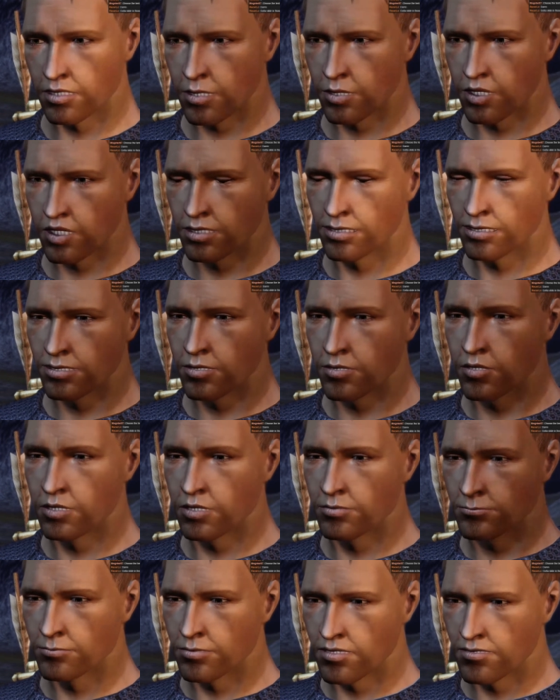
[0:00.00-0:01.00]
They weren't
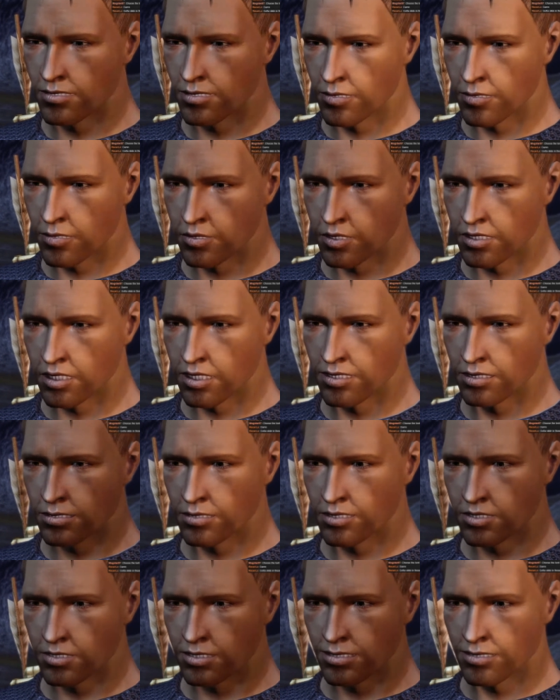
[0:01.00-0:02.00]
true, but of course they
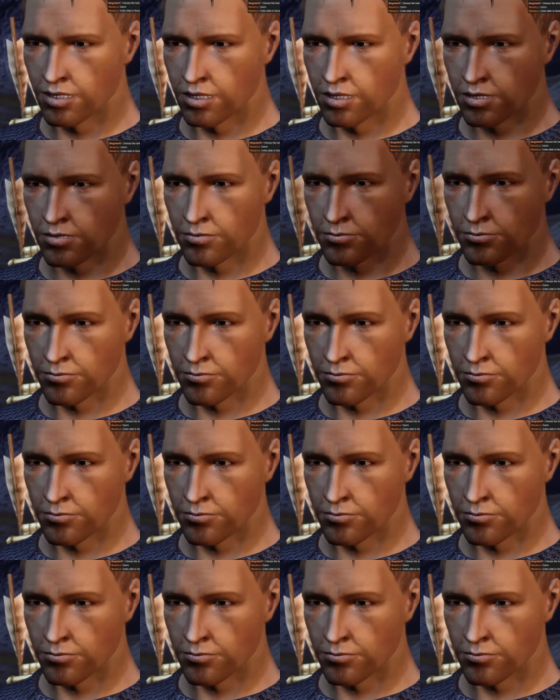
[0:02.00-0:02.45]
existed.